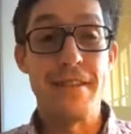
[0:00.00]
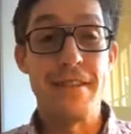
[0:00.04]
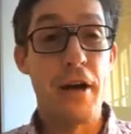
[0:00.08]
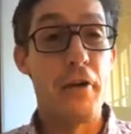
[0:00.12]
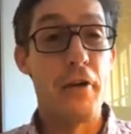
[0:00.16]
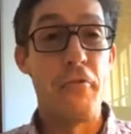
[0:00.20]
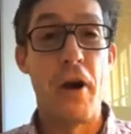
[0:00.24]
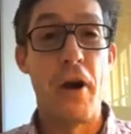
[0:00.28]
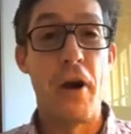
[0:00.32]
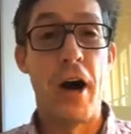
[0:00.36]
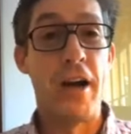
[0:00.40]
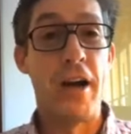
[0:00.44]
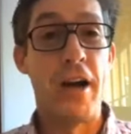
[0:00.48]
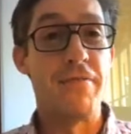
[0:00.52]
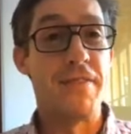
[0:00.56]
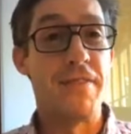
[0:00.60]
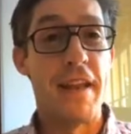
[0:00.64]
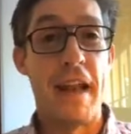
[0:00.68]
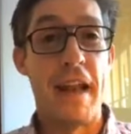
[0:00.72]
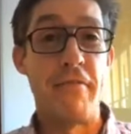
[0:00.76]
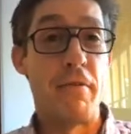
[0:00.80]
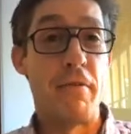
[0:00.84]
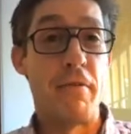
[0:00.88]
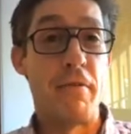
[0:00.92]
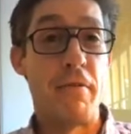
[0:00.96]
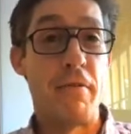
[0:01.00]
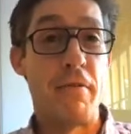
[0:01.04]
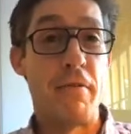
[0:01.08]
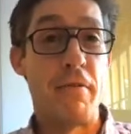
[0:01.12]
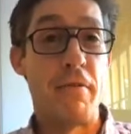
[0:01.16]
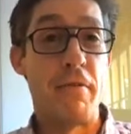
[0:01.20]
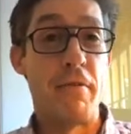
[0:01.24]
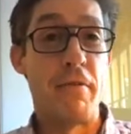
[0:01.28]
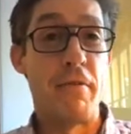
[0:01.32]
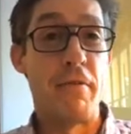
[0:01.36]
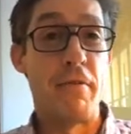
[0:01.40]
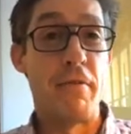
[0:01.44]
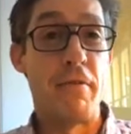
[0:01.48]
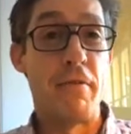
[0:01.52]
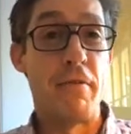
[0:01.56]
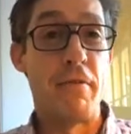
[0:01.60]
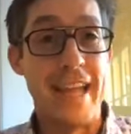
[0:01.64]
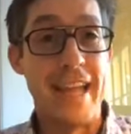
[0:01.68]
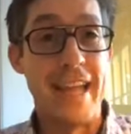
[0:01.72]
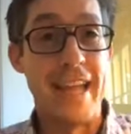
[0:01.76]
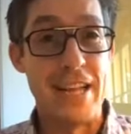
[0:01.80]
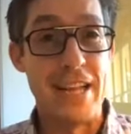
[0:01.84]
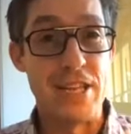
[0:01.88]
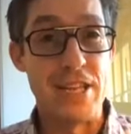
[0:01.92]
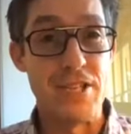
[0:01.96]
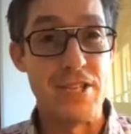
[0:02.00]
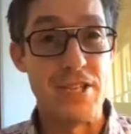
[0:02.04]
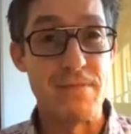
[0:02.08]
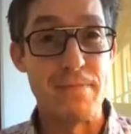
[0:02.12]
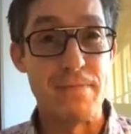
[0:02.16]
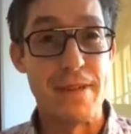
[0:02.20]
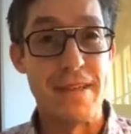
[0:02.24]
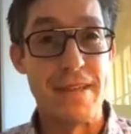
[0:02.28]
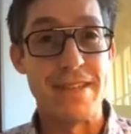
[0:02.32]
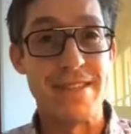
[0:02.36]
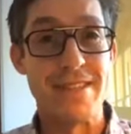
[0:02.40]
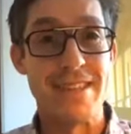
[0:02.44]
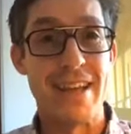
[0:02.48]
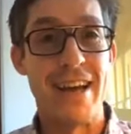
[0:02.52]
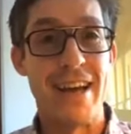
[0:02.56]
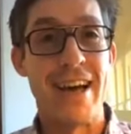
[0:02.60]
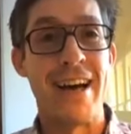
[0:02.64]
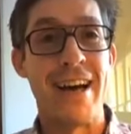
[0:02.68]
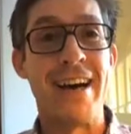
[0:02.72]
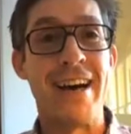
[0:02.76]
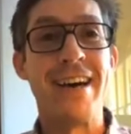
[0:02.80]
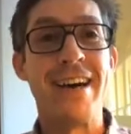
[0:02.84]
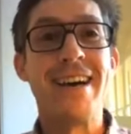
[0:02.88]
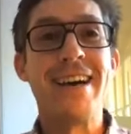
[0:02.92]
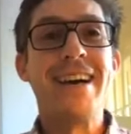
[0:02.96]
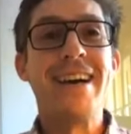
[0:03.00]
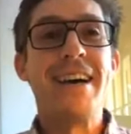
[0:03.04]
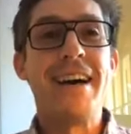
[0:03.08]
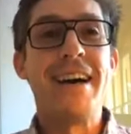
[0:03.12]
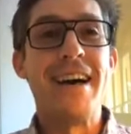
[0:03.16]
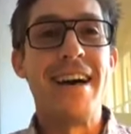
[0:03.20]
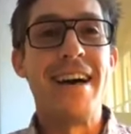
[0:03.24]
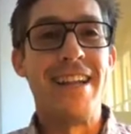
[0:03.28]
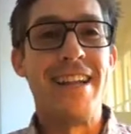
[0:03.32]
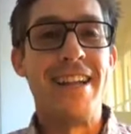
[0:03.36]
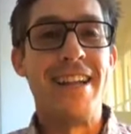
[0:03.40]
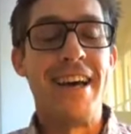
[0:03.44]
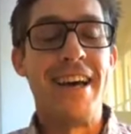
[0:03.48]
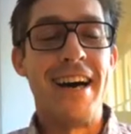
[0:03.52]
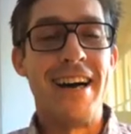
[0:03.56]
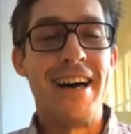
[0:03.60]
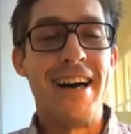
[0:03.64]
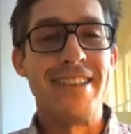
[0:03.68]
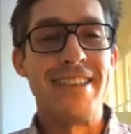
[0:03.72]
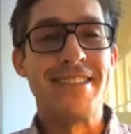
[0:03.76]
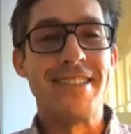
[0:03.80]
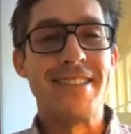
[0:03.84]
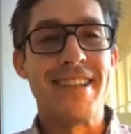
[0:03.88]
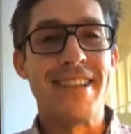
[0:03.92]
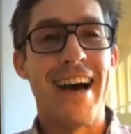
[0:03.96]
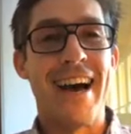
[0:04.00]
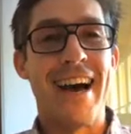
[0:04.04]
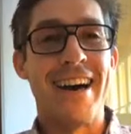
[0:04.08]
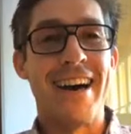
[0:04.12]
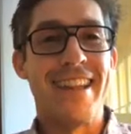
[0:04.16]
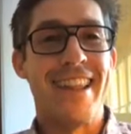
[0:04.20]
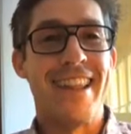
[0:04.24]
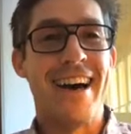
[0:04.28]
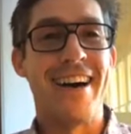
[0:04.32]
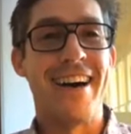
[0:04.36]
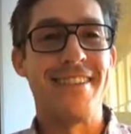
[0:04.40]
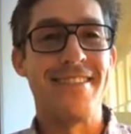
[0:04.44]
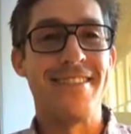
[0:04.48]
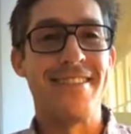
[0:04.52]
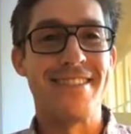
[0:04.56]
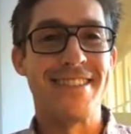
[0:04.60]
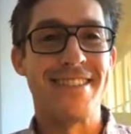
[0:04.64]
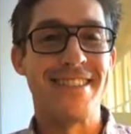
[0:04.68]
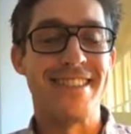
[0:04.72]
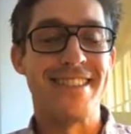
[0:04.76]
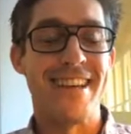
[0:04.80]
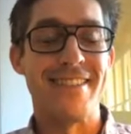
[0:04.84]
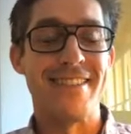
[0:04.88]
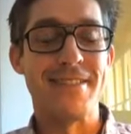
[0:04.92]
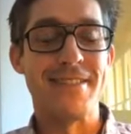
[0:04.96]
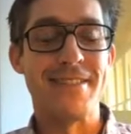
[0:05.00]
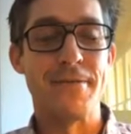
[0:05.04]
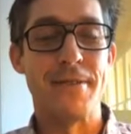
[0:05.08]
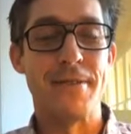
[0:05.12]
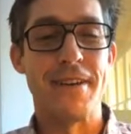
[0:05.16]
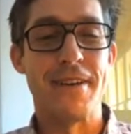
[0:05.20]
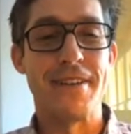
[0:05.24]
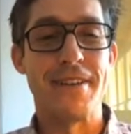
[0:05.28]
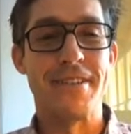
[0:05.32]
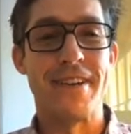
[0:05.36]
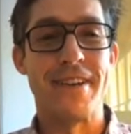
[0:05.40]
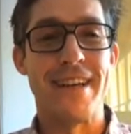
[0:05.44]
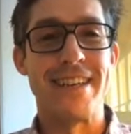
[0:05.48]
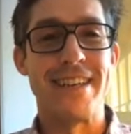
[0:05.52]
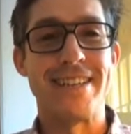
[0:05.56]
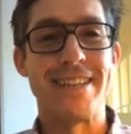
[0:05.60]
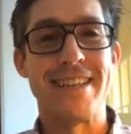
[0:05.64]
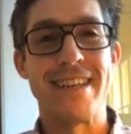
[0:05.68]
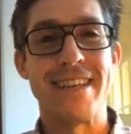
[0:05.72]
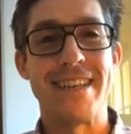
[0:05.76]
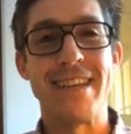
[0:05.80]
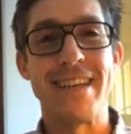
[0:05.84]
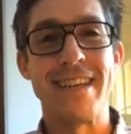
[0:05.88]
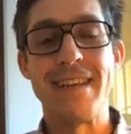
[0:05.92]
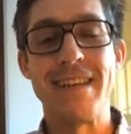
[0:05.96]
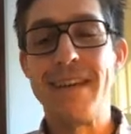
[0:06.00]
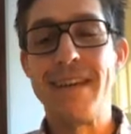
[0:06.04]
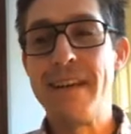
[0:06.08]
Arrived and everybody speaking English, but so that was quite crazy.